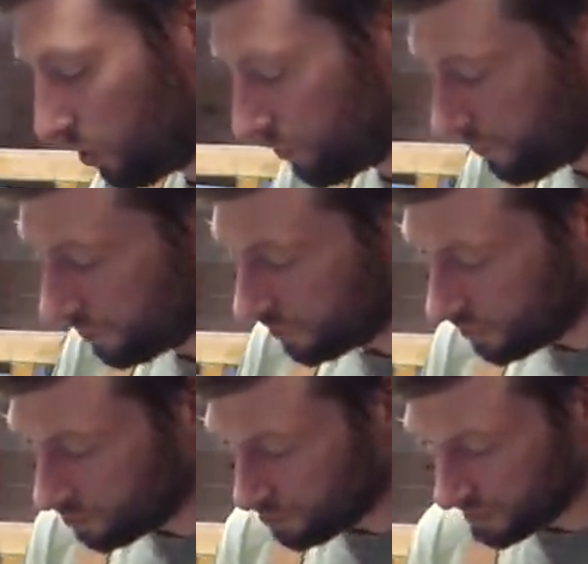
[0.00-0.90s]
off,
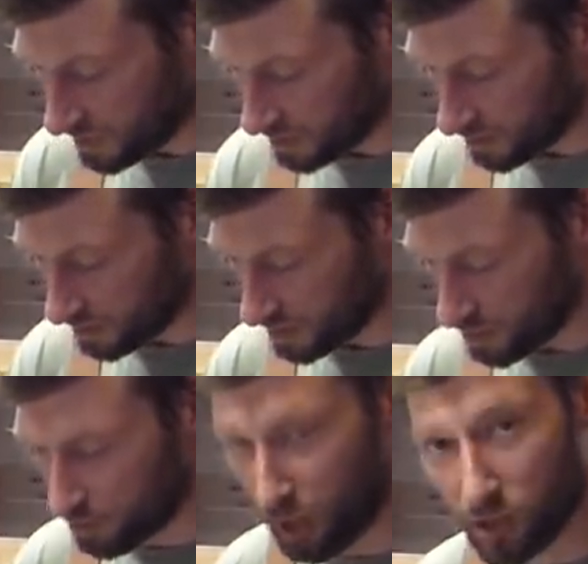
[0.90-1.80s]
bringing
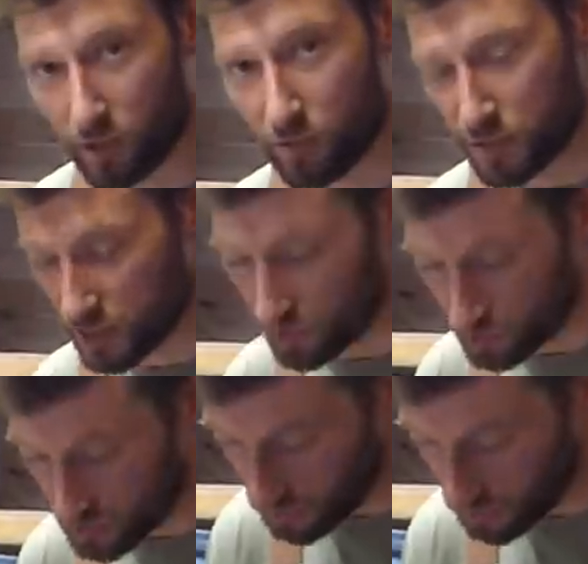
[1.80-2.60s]
the bulk of the material